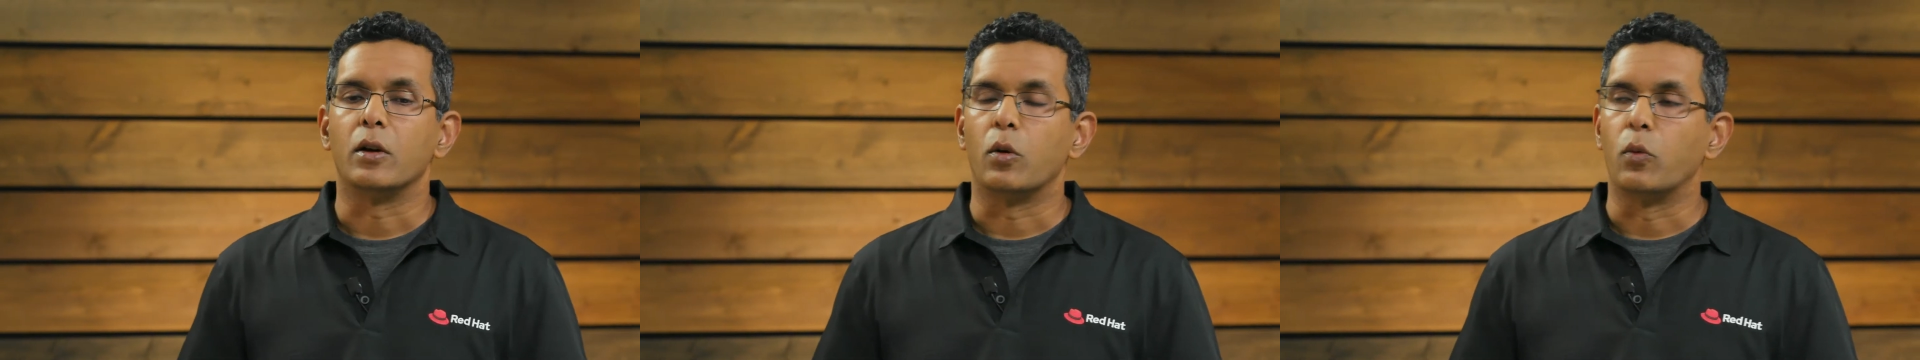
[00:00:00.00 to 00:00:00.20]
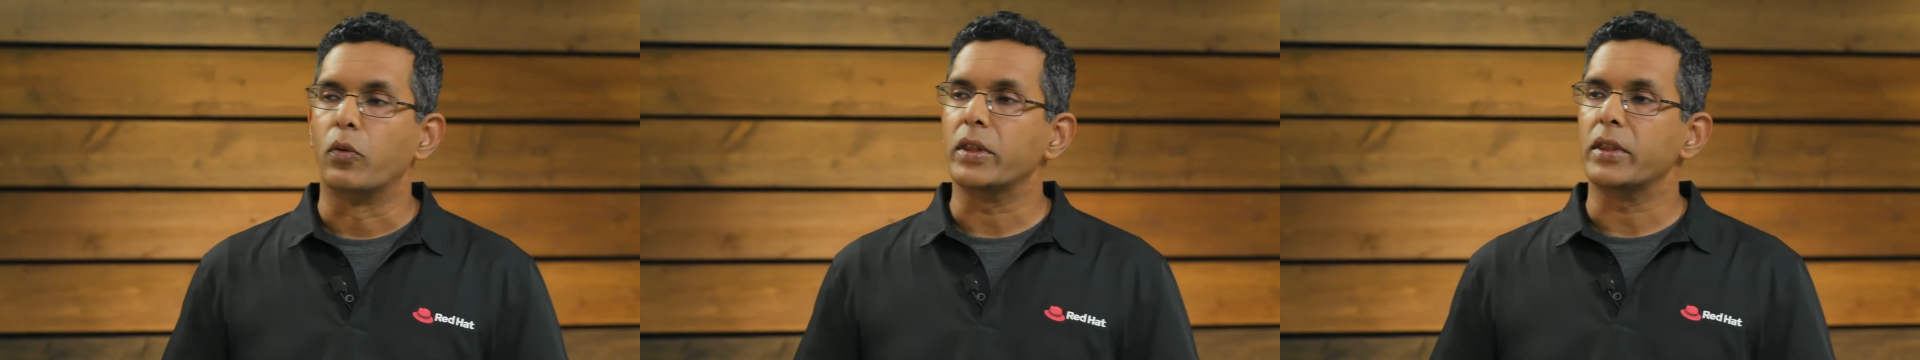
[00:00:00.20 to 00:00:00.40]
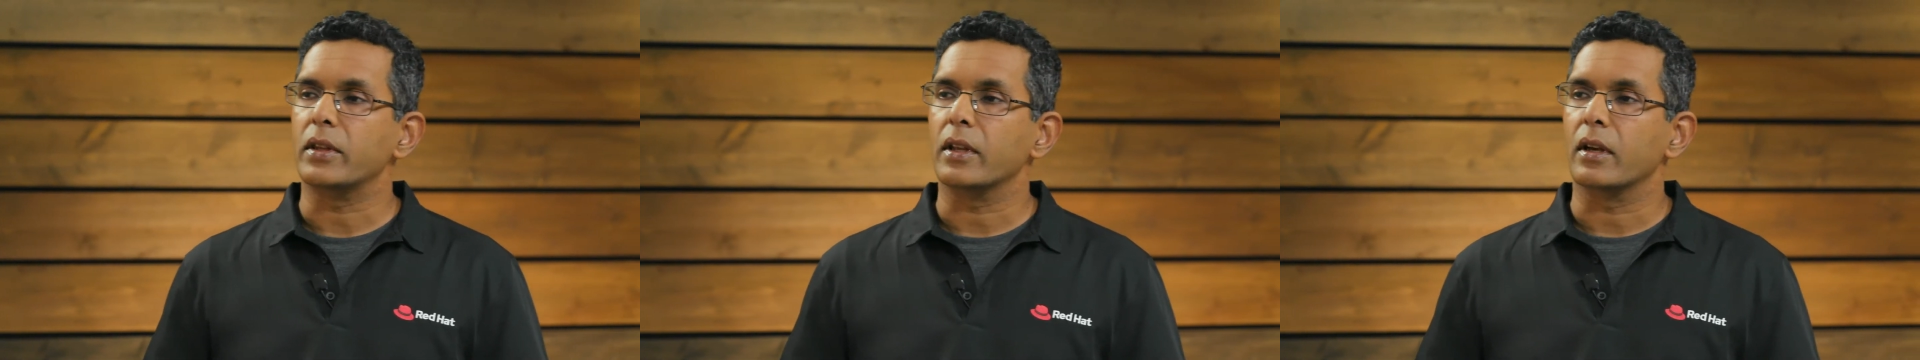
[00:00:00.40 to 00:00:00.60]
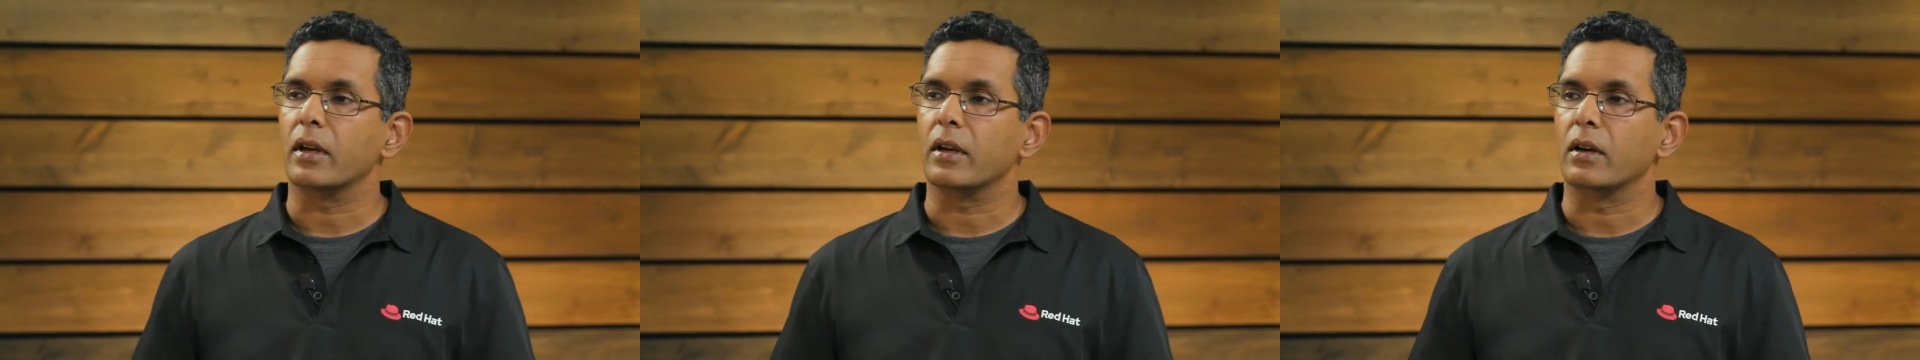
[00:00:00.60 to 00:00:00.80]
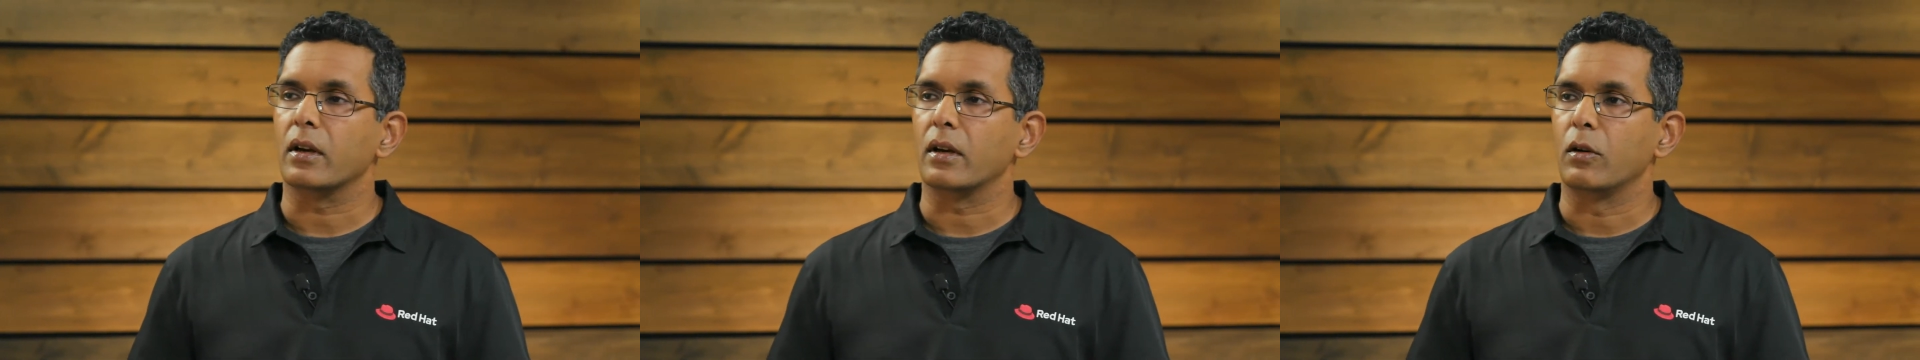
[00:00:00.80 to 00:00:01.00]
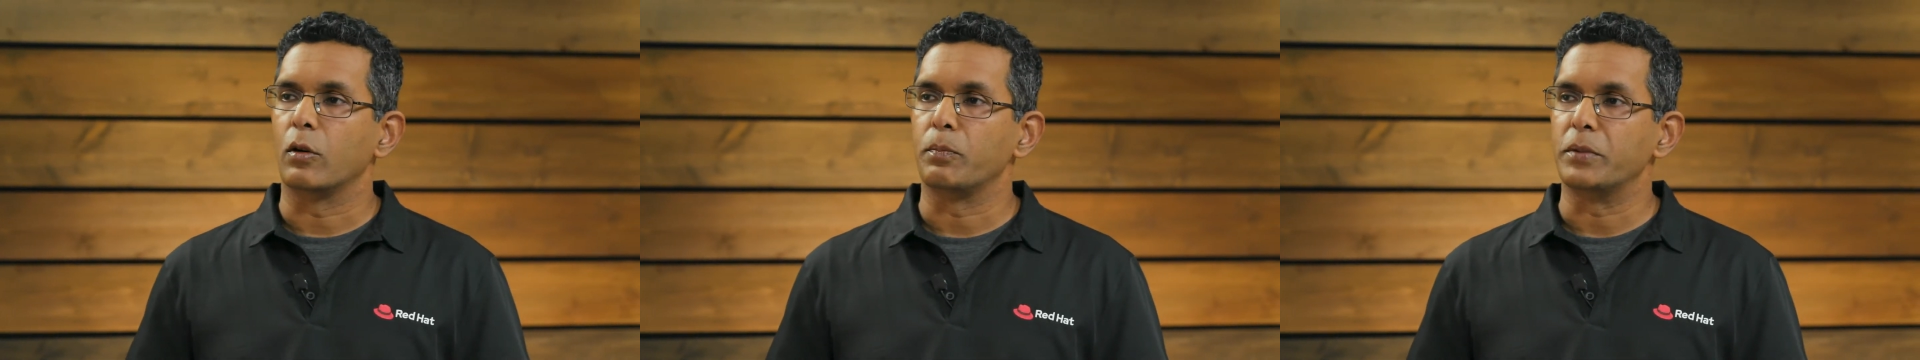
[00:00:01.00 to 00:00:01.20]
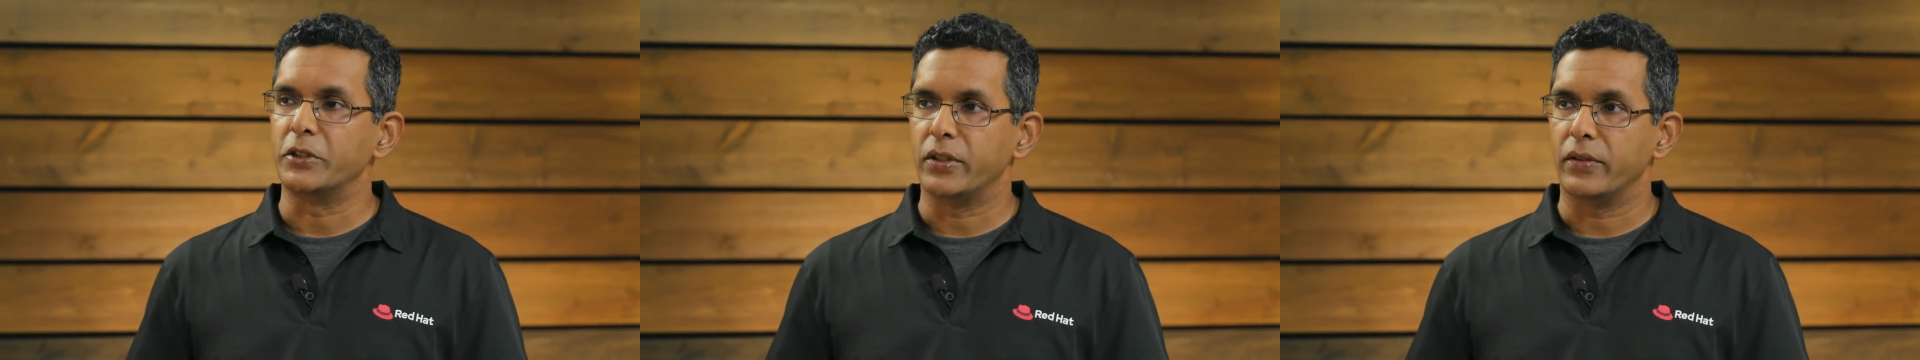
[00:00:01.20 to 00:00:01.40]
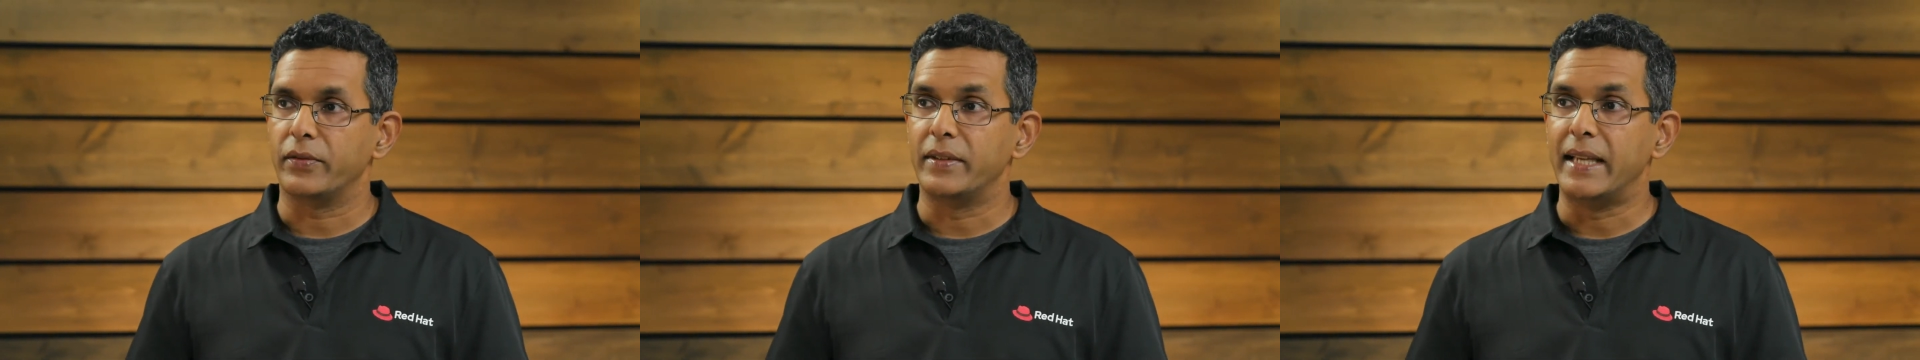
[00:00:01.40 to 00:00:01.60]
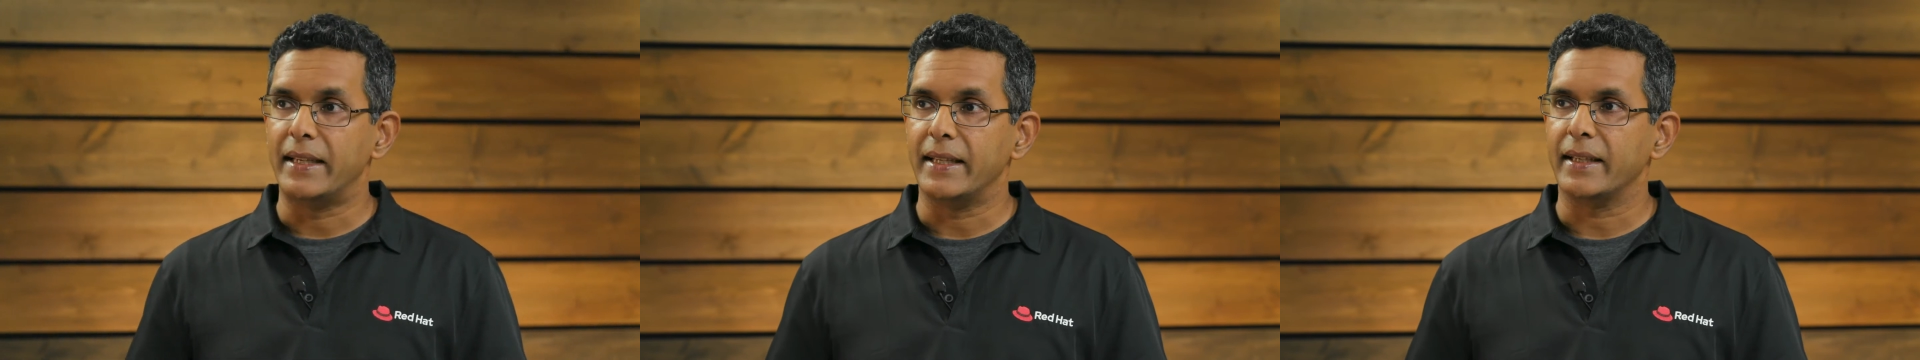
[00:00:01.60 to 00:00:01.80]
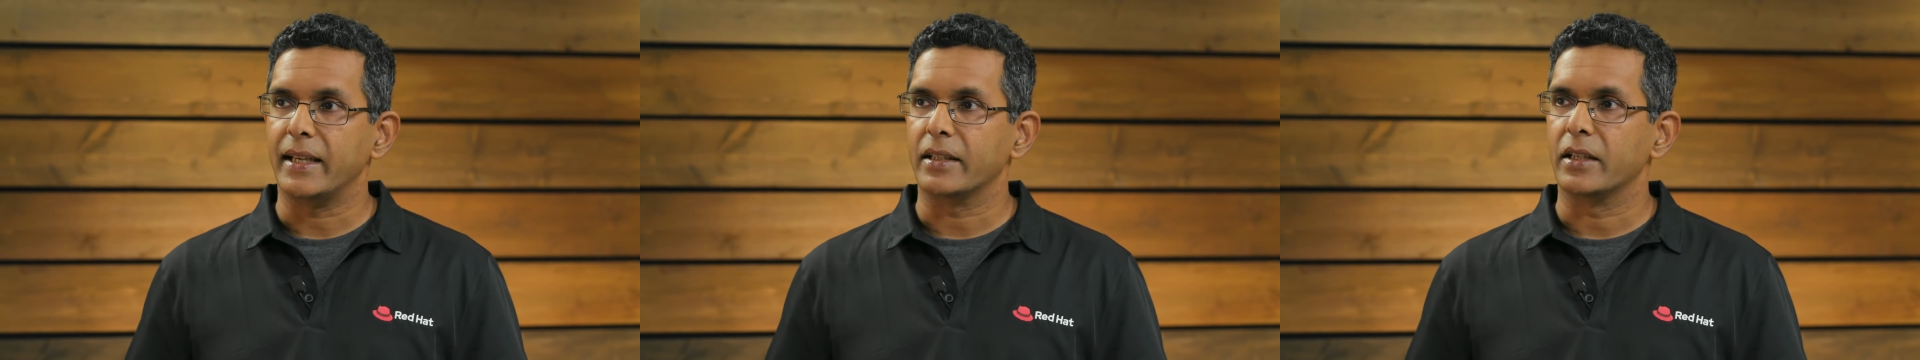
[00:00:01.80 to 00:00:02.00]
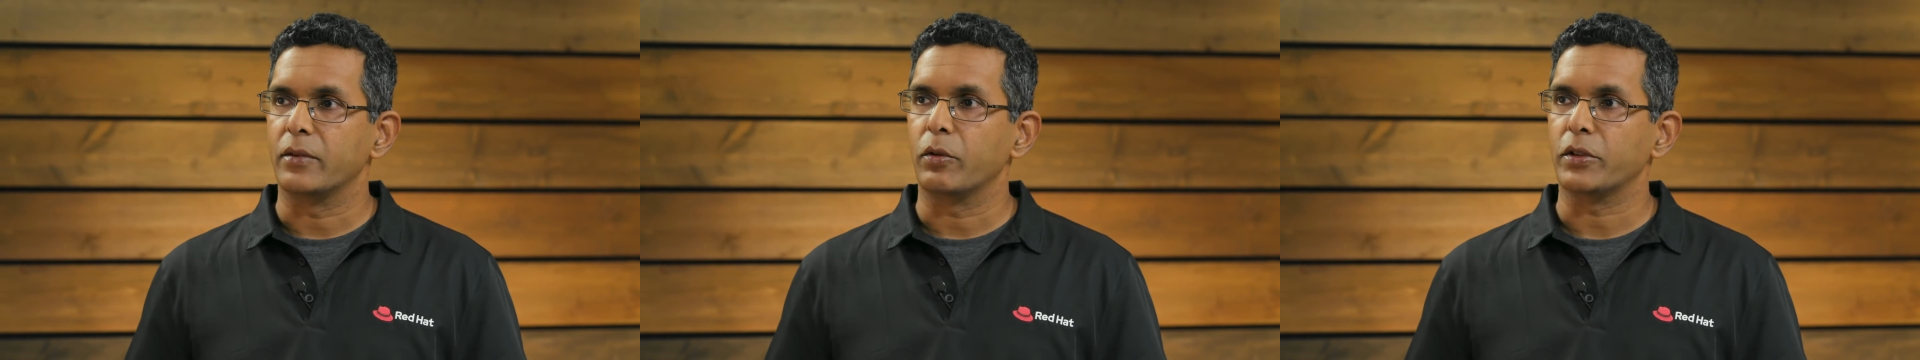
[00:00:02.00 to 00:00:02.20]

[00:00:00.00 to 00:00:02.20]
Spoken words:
With OpenShift Dedicated,